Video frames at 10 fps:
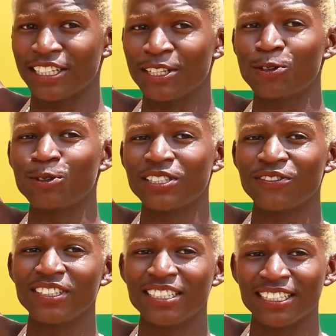
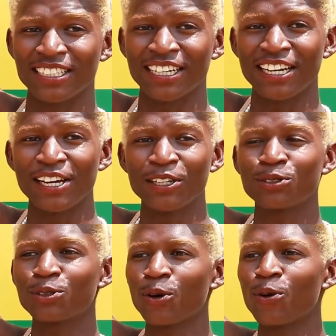inclusivity.
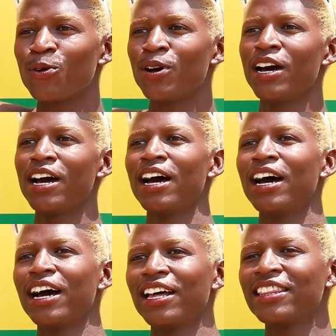So
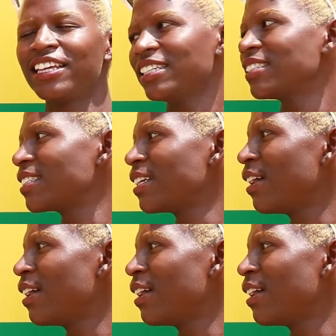this